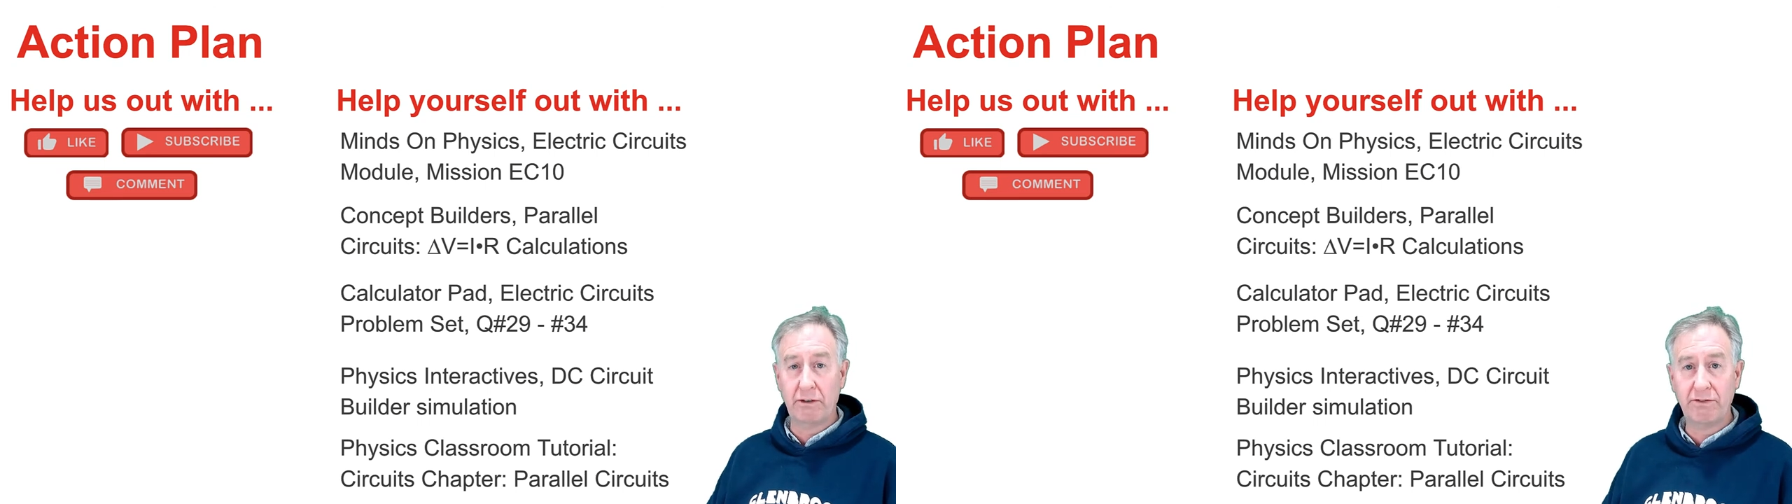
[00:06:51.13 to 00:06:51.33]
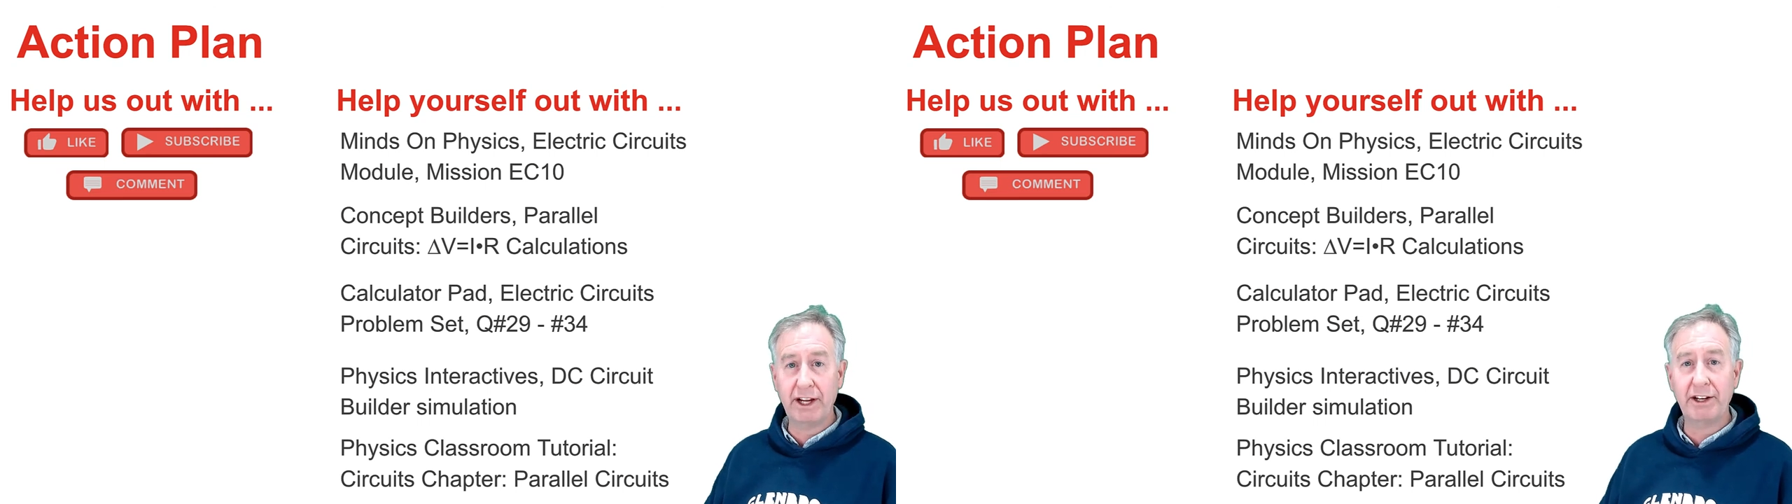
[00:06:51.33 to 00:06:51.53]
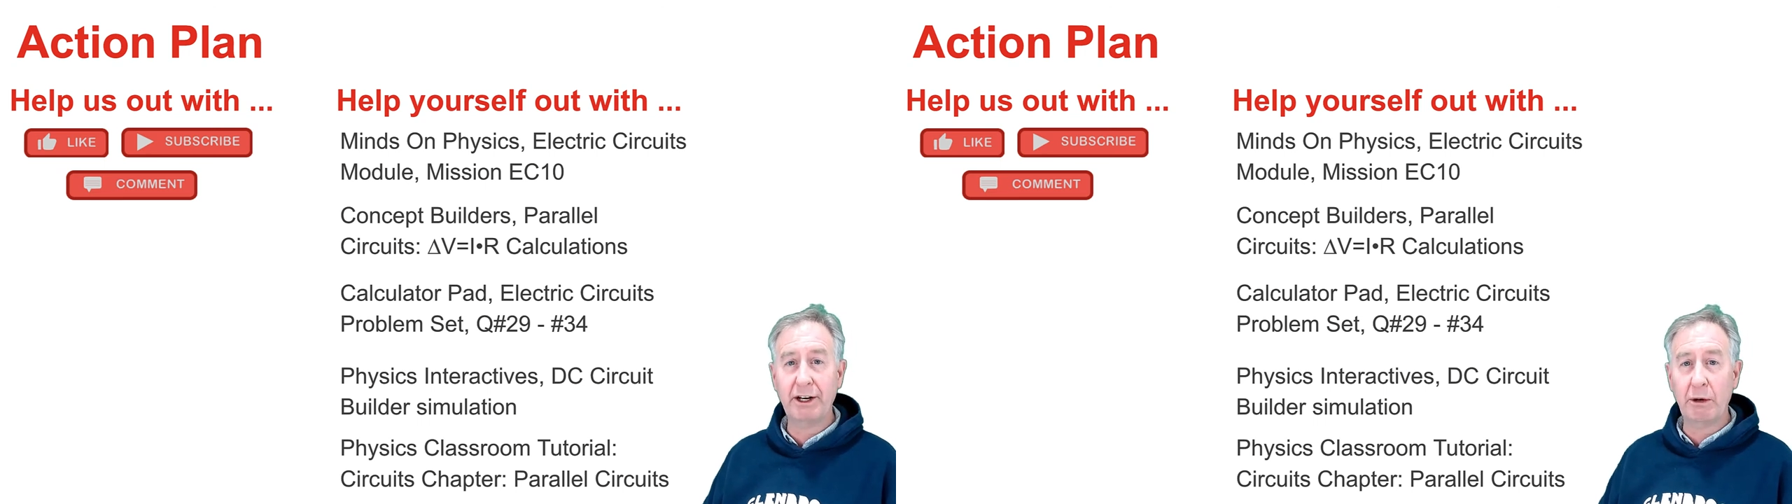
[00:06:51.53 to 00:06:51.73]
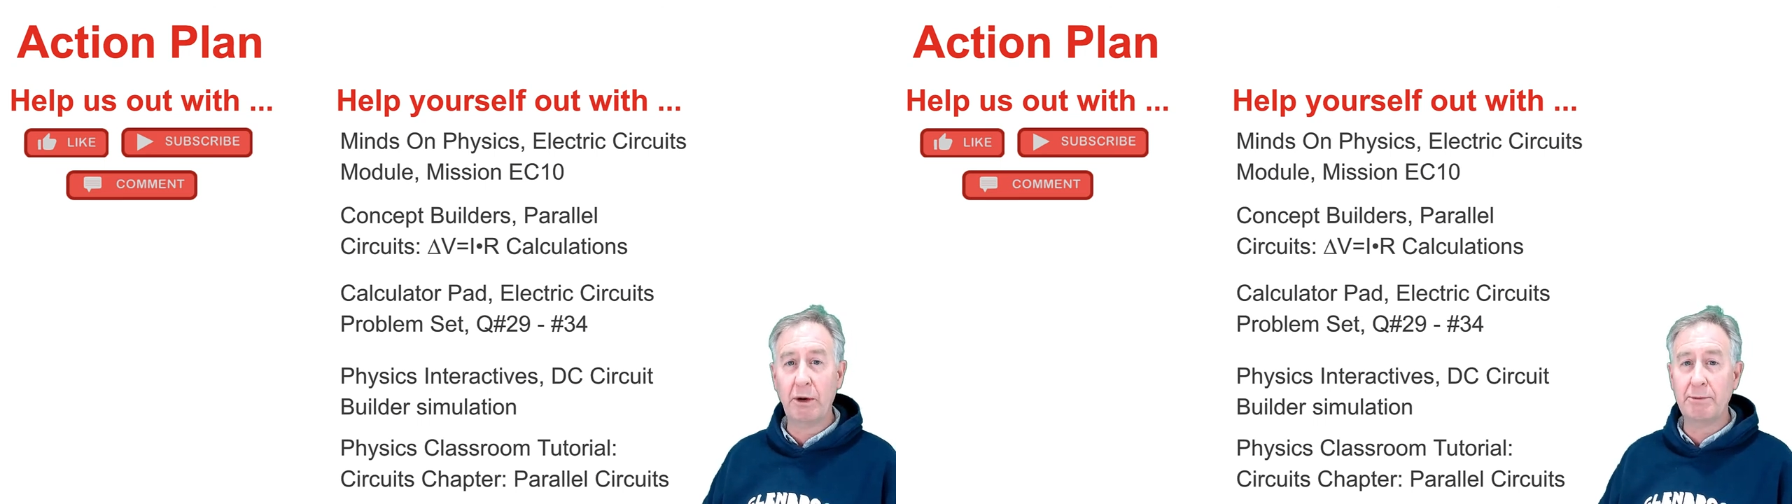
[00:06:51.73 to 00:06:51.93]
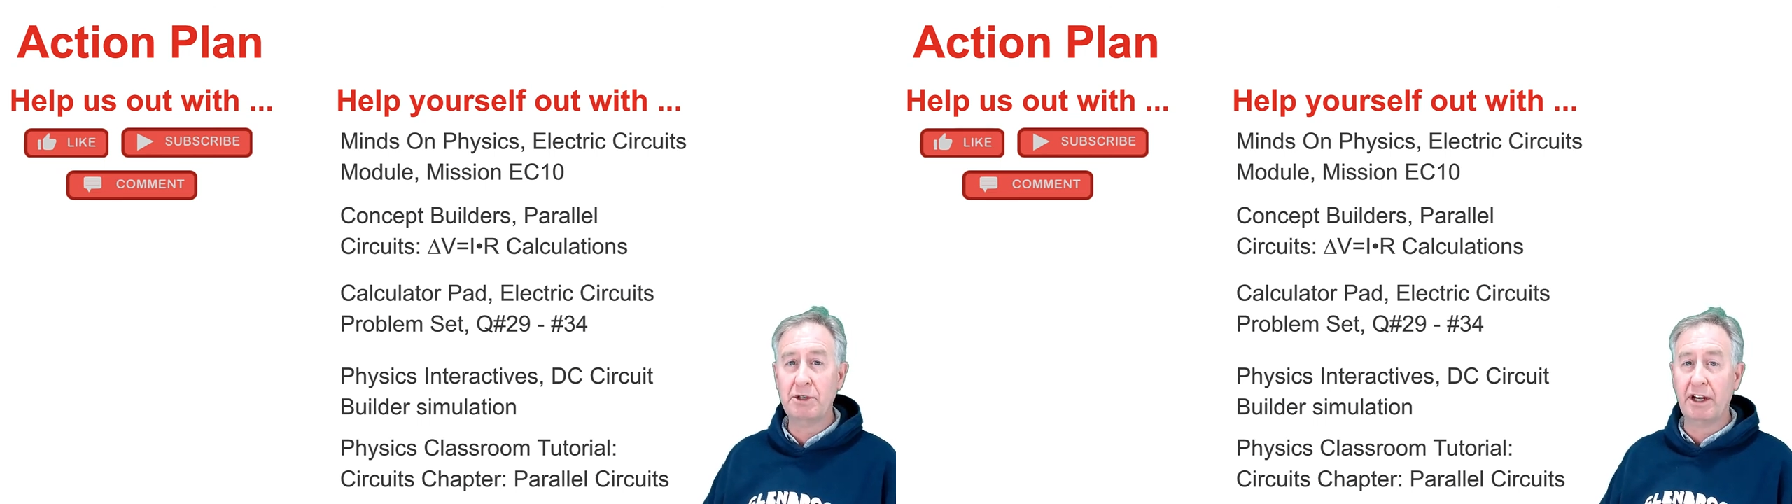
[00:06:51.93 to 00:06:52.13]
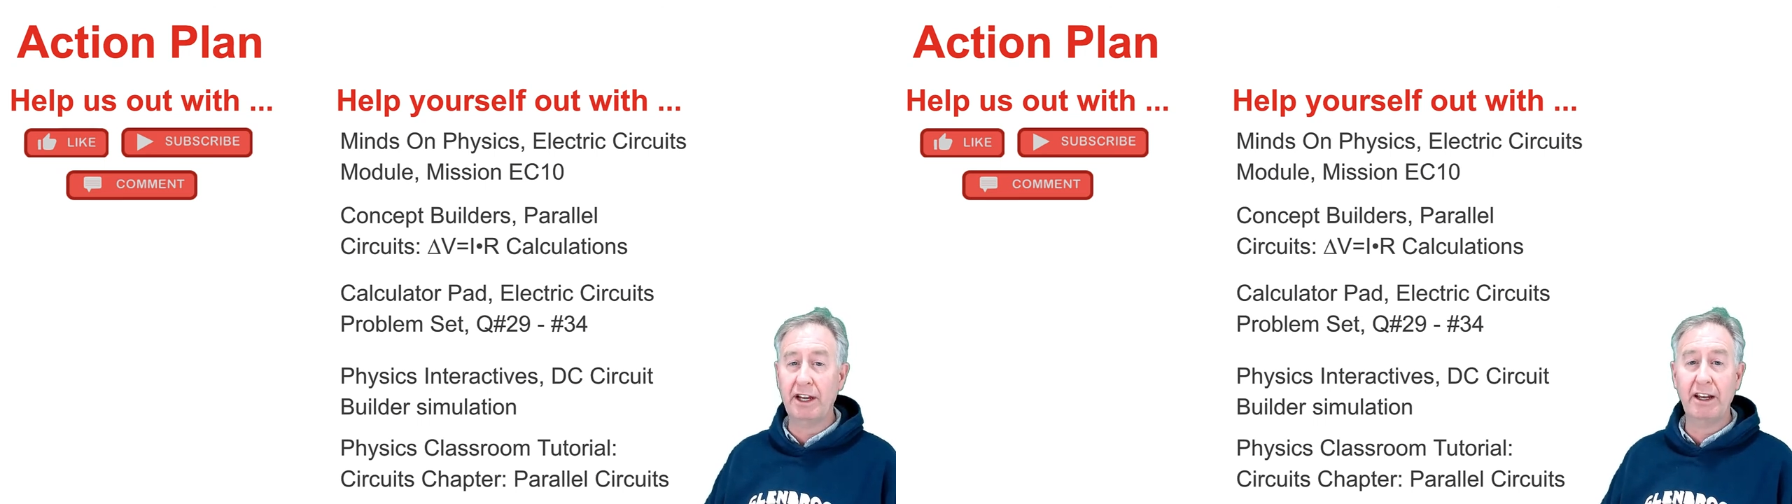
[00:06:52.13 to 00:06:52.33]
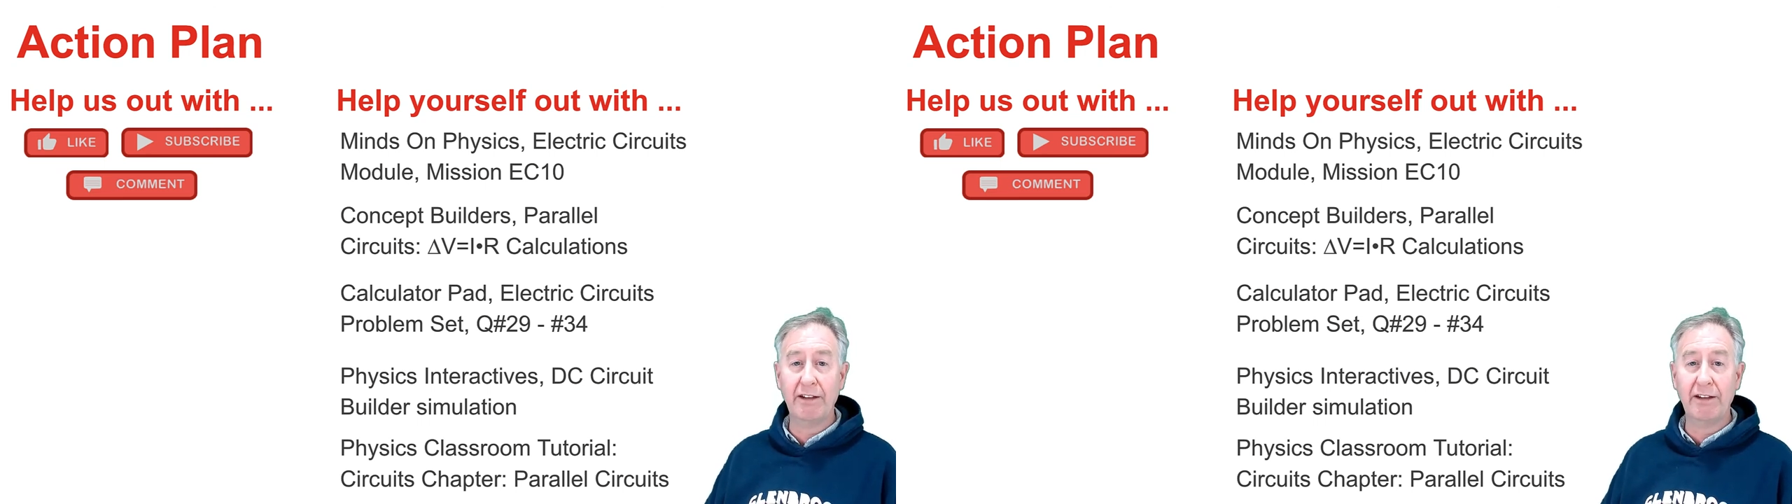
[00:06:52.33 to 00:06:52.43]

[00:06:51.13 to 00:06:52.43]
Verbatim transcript: you'll find on our website,